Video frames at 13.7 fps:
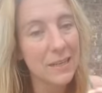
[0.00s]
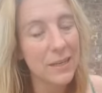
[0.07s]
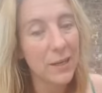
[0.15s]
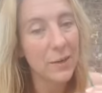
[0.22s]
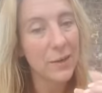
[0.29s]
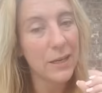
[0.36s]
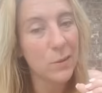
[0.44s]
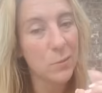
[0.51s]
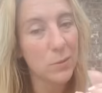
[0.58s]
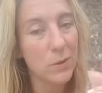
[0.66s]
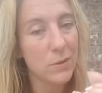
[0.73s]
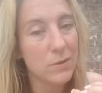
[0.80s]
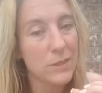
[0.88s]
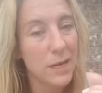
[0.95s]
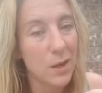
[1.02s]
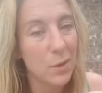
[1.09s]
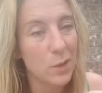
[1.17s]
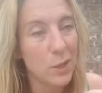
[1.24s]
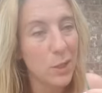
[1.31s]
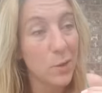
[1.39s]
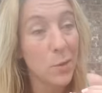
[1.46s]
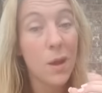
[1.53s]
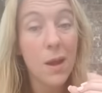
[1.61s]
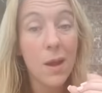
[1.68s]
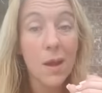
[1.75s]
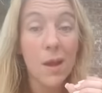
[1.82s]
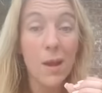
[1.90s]
Clarity will tell you
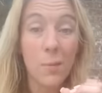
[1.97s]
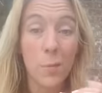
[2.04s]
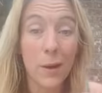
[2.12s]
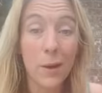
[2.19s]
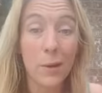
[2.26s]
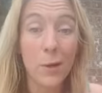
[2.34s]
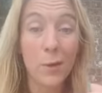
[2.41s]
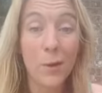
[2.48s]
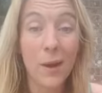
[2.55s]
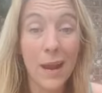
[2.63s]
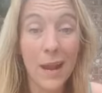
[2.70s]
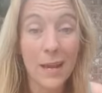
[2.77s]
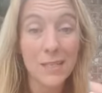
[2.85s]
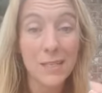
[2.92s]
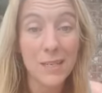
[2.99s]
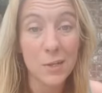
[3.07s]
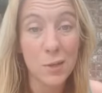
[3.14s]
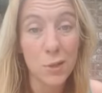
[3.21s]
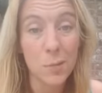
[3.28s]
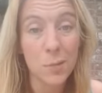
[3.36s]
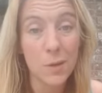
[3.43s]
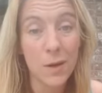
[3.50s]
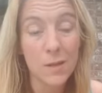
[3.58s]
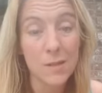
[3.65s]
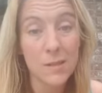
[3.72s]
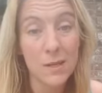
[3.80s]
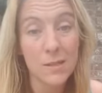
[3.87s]
where you're at in your
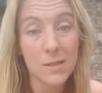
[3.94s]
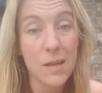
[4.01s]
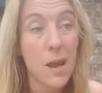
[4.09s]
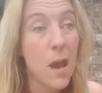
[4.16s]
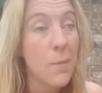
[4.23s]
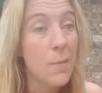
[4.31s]
process,